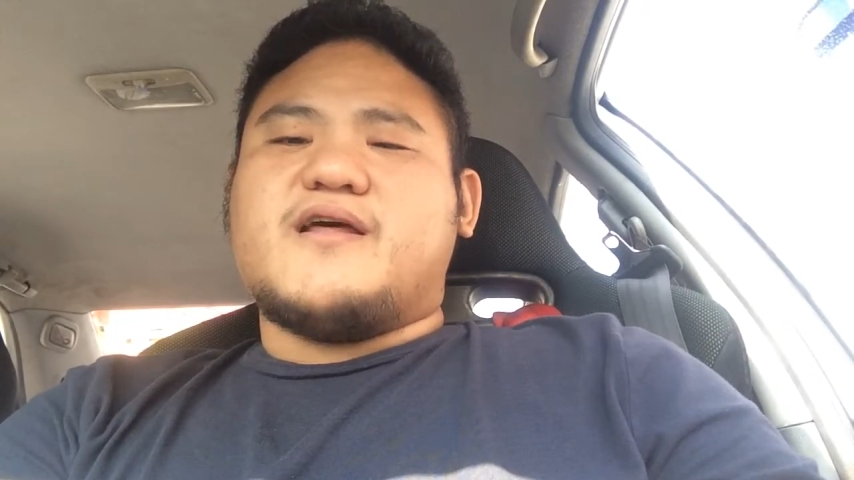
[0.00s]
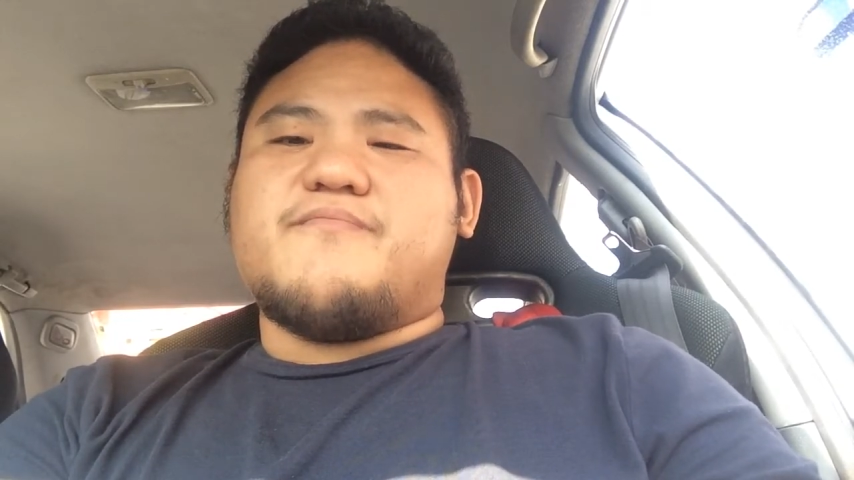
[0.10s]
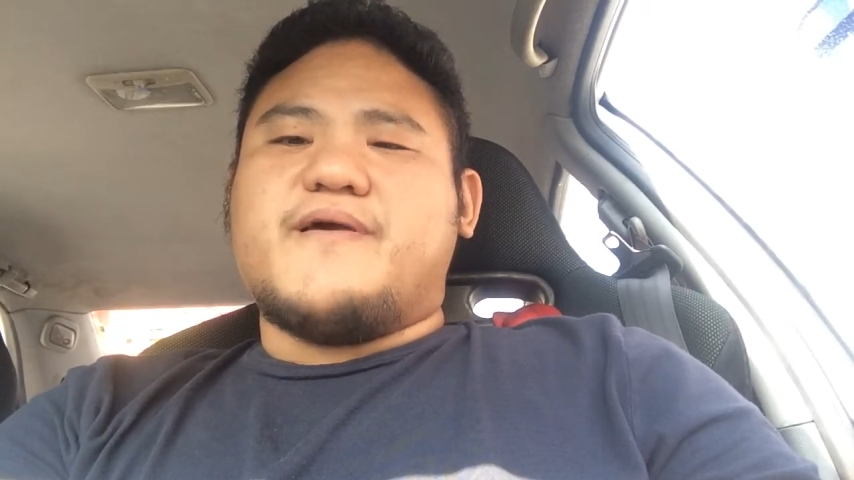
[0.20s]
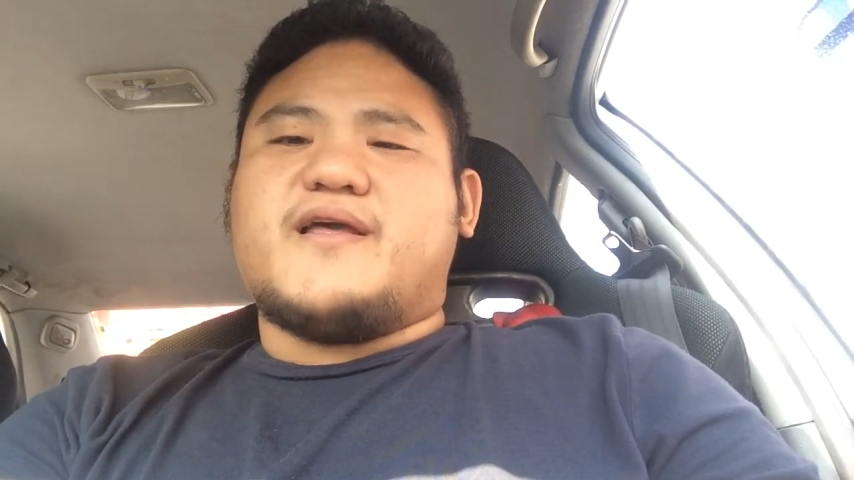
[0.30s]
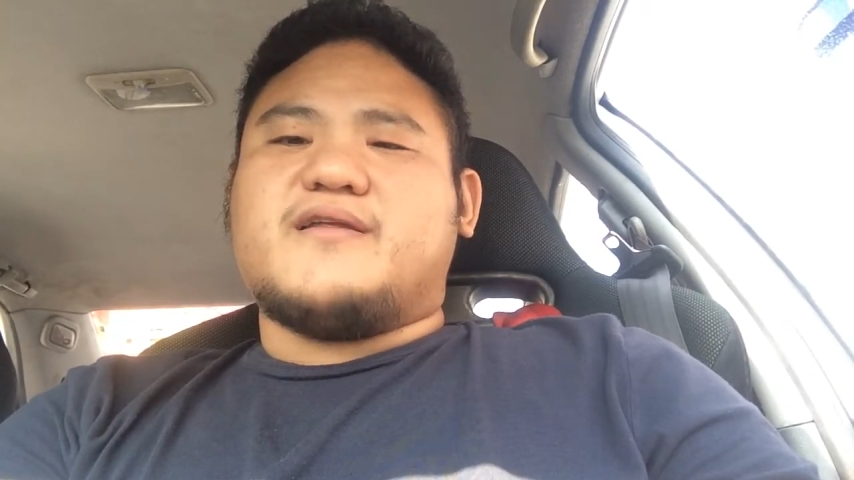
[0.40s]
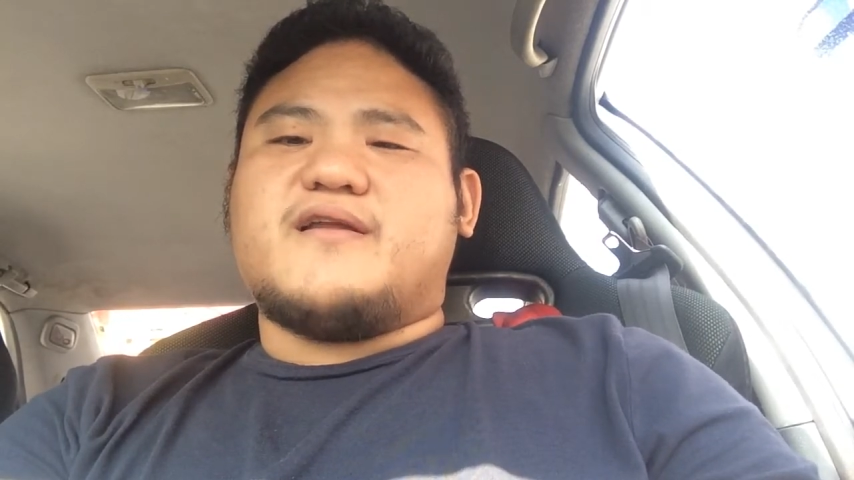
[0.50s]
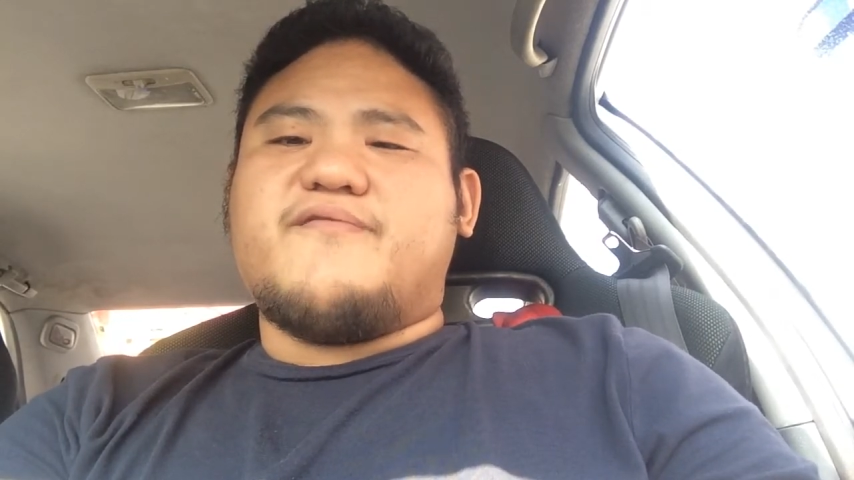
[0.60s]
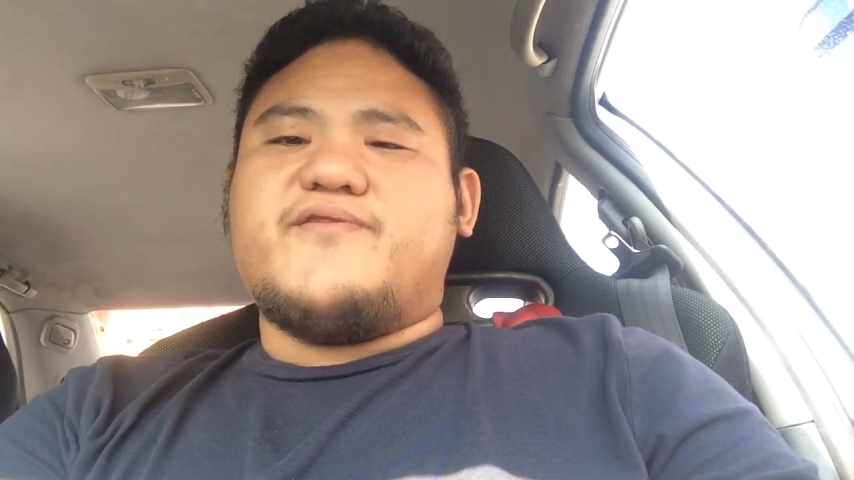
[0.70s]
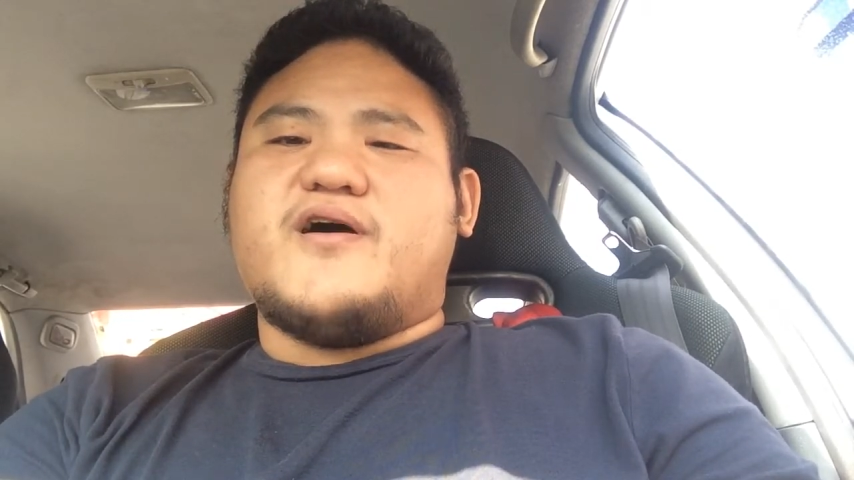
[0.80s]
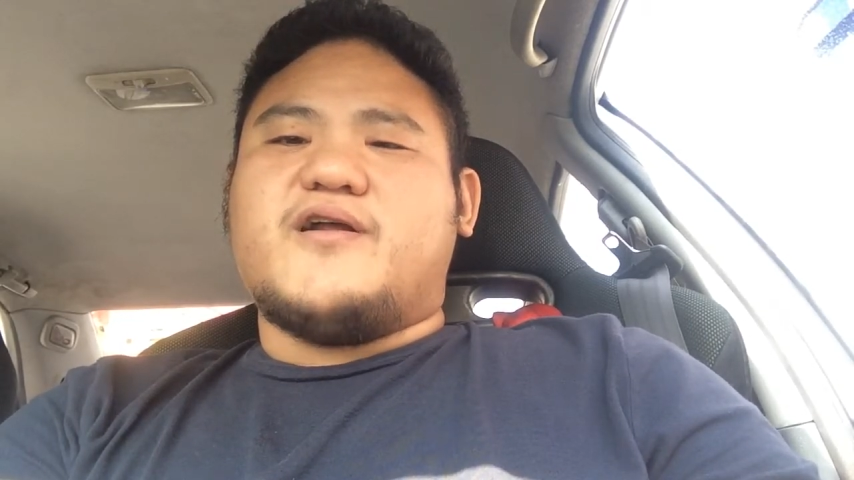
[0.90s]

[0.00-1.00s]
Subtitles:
I'll make a review,